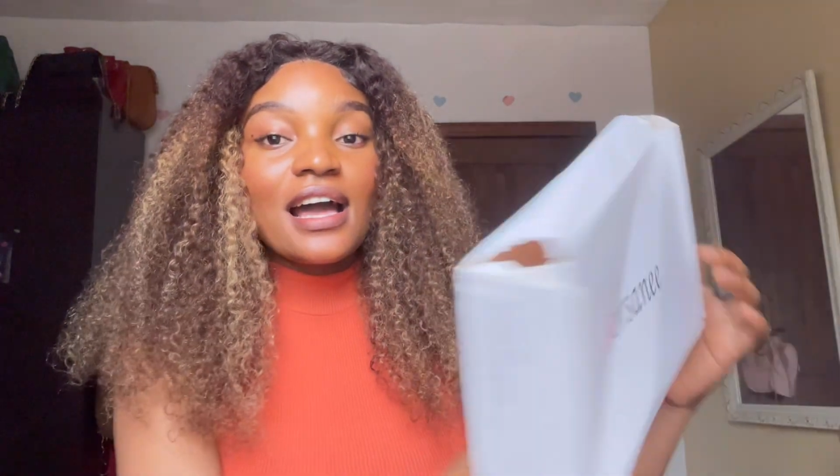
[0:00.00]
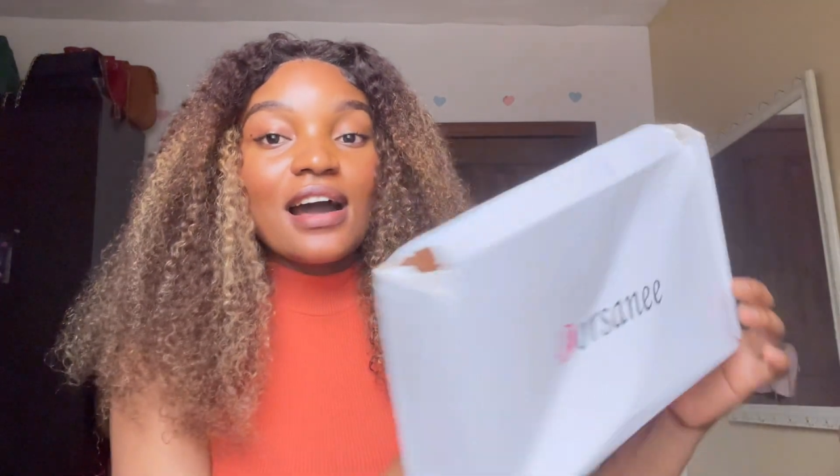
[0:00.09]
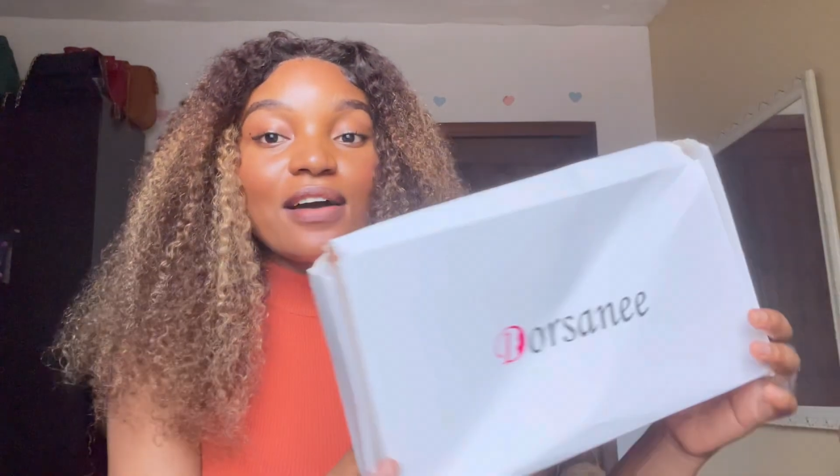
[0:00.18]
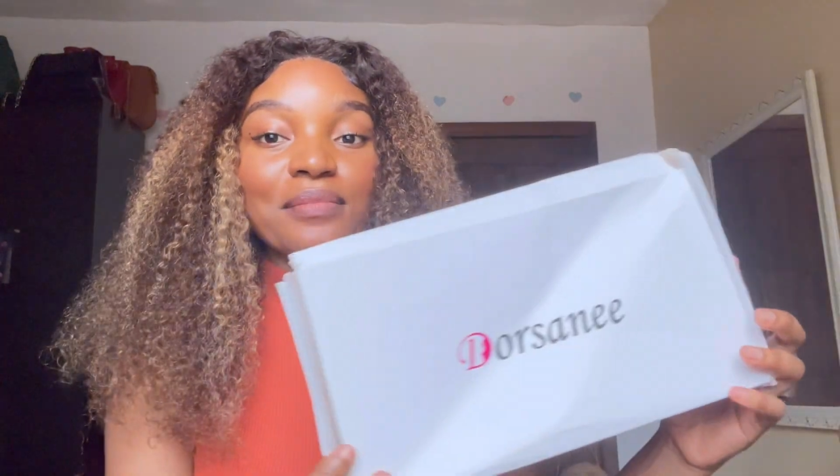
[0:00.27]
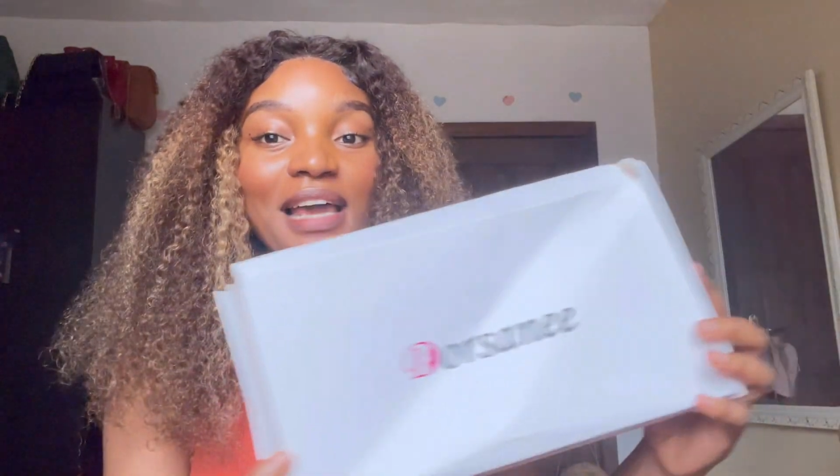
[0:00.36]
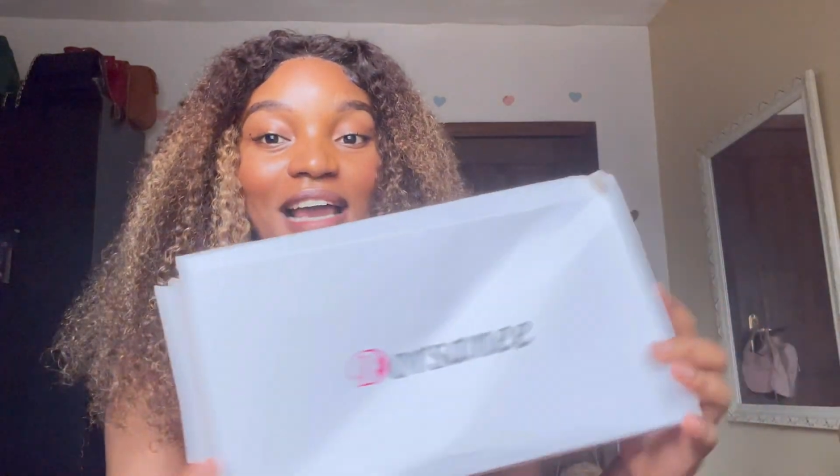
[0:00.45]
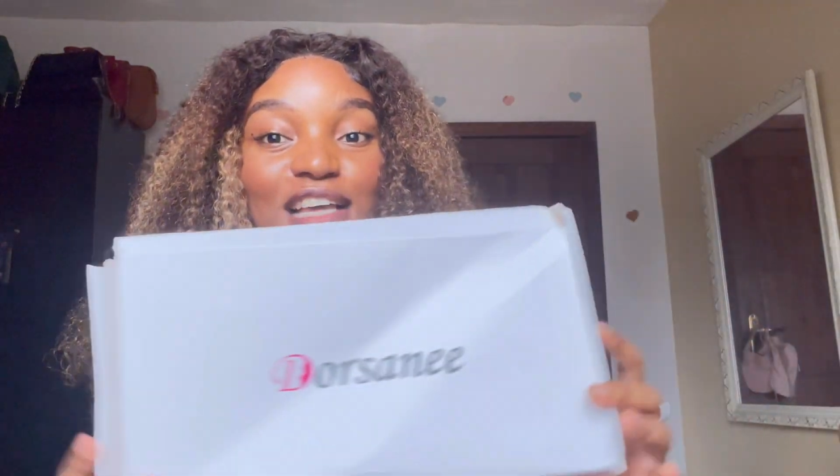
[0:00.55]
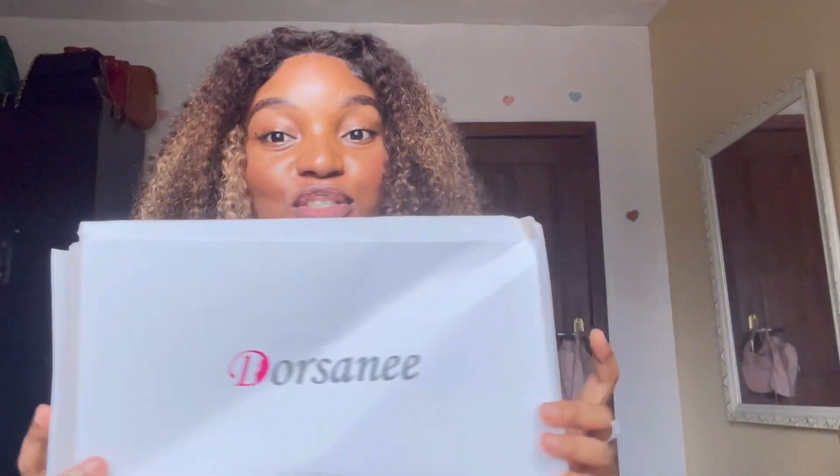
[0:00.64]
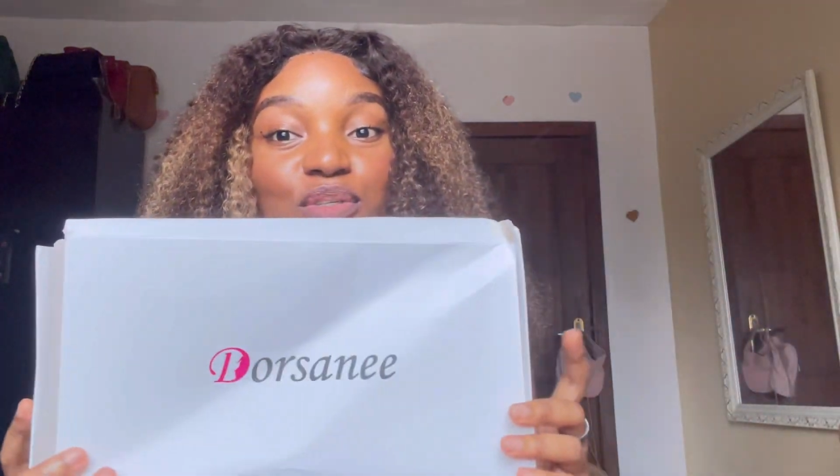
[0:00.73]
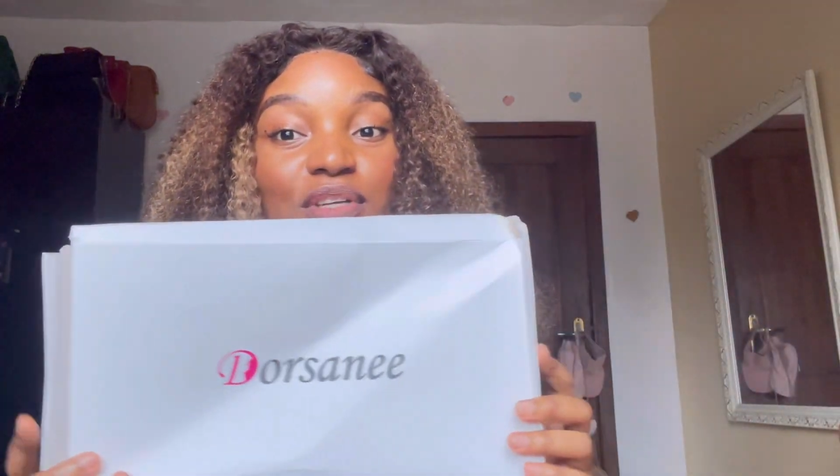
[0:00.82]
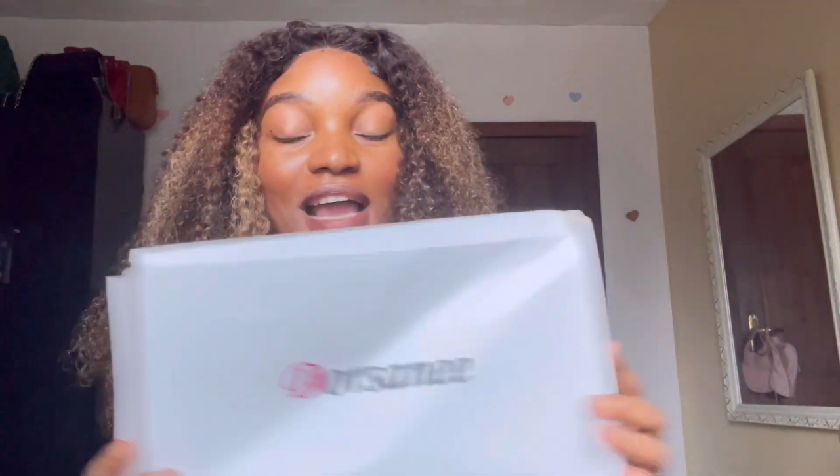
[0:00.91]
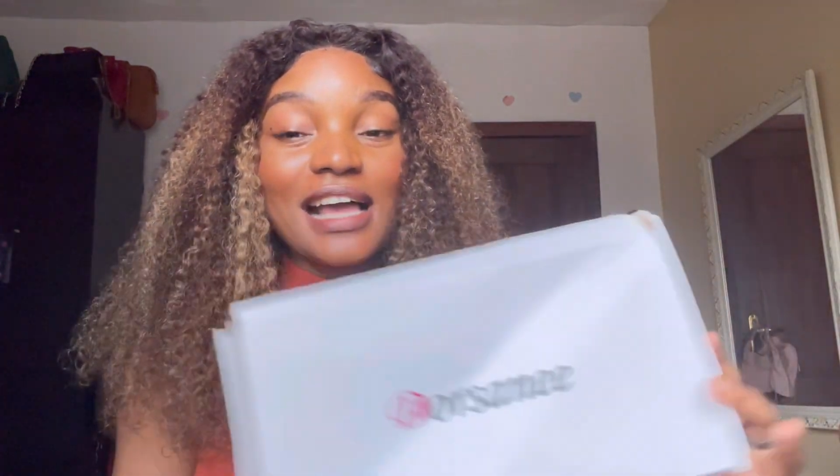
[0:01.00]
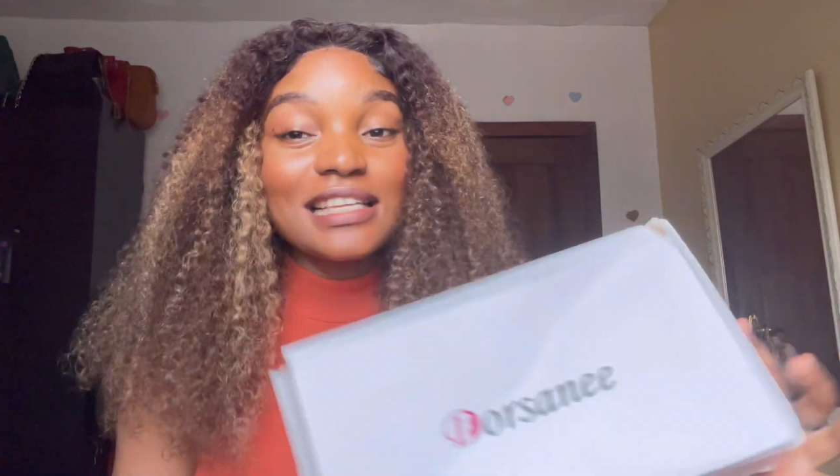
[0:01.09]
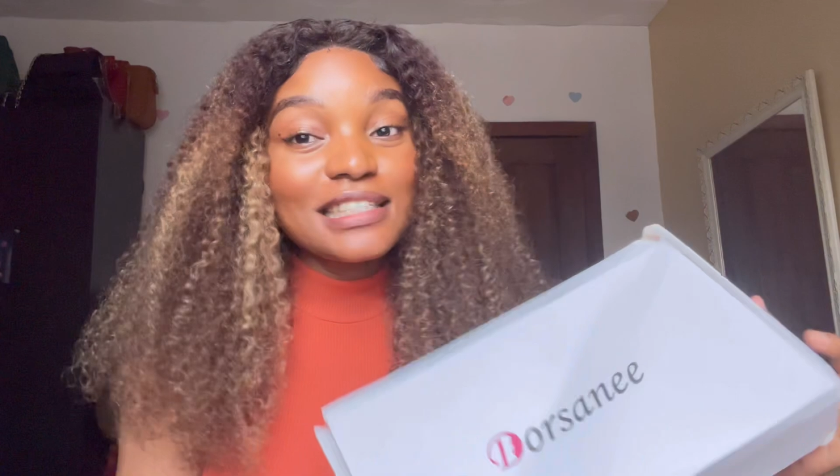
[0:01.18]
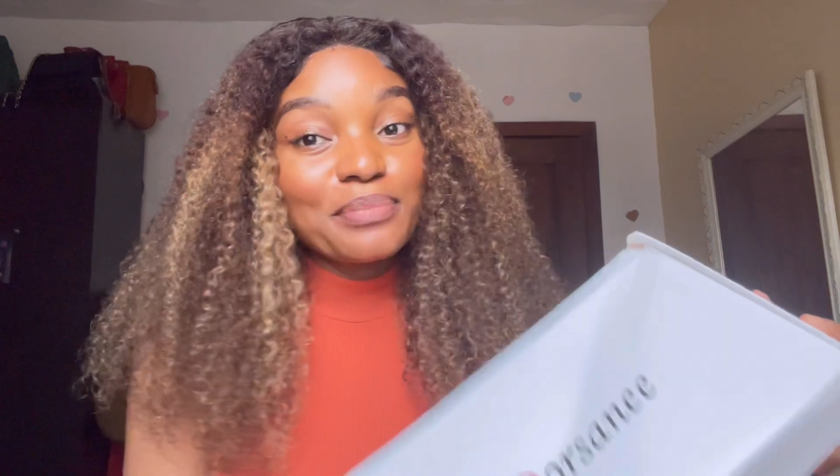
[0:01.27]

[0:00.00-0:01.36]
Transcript: like I showed you guys in